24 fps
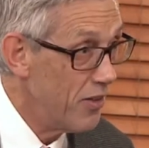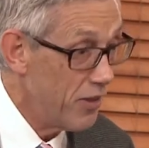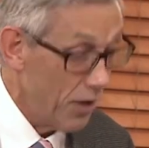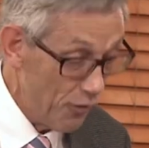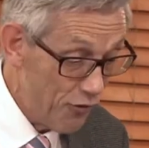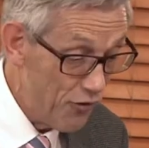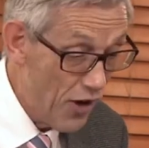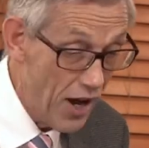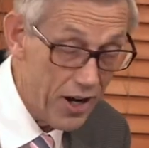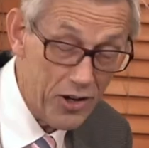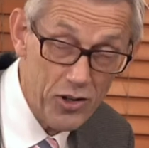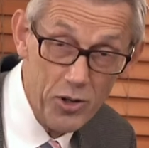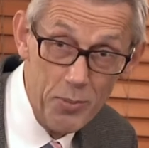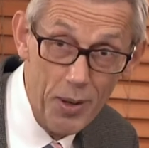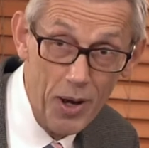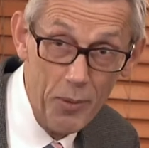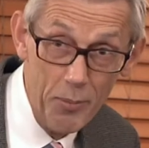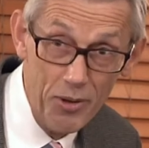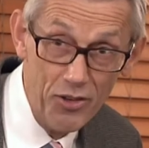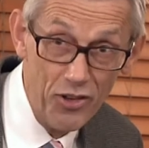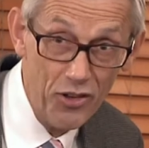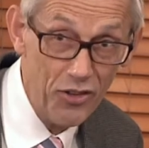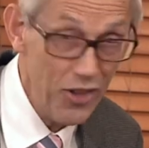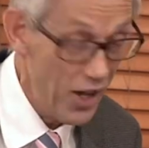a fact about
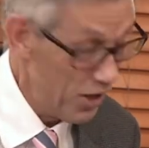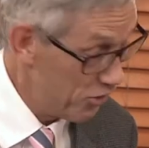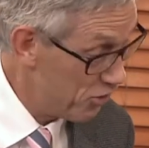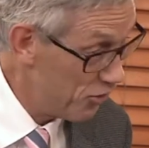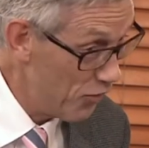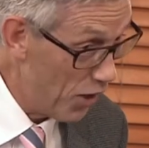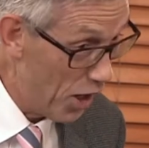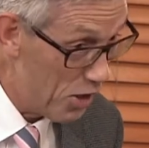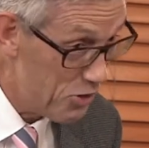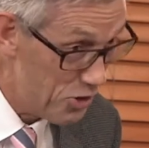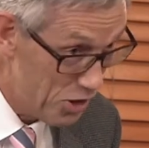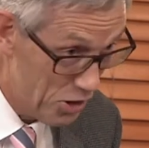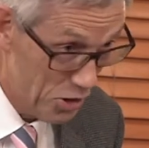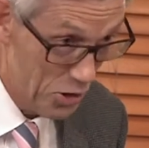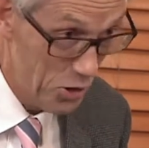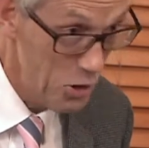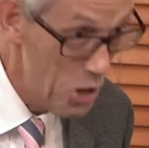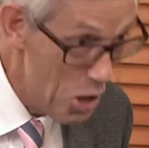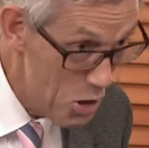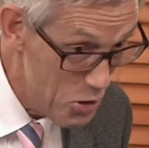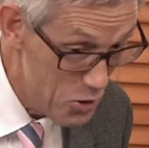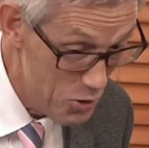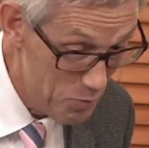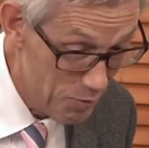Mrs. Thatcher that I didn't
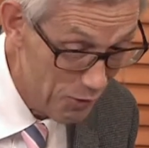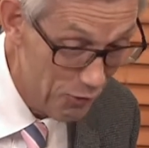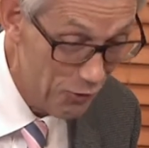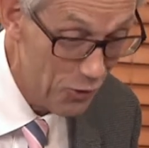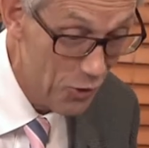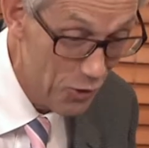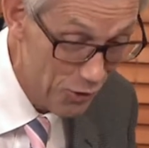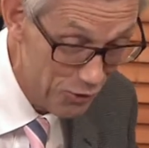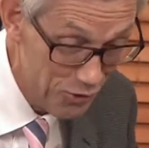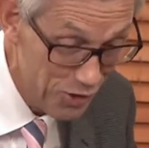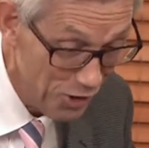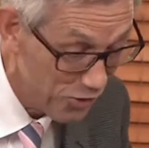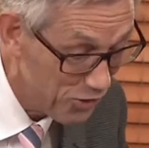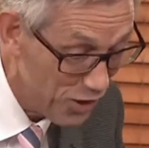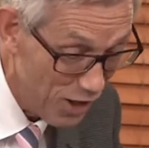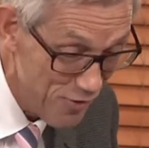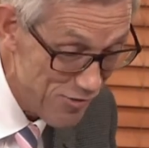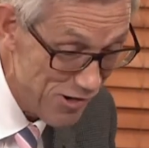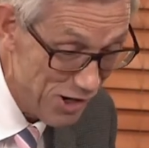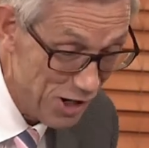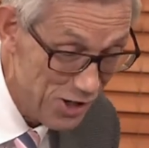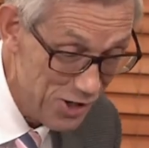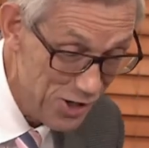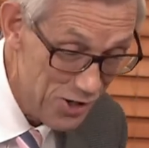know before
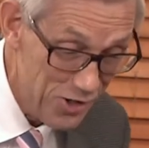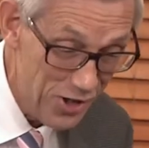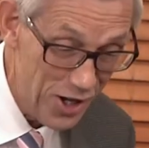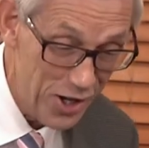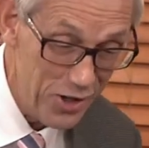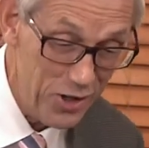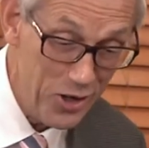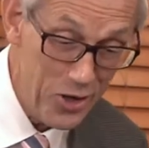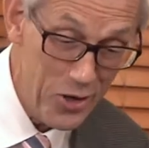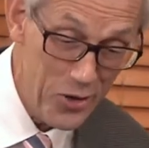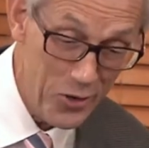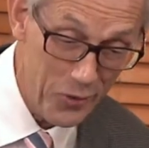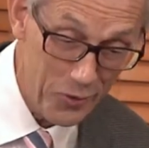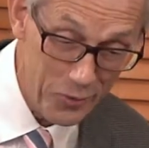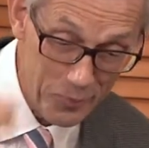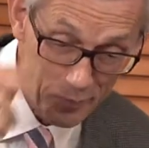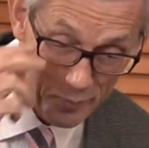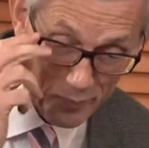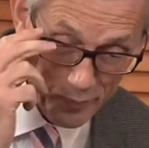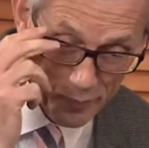discovering it in Ted Hughes.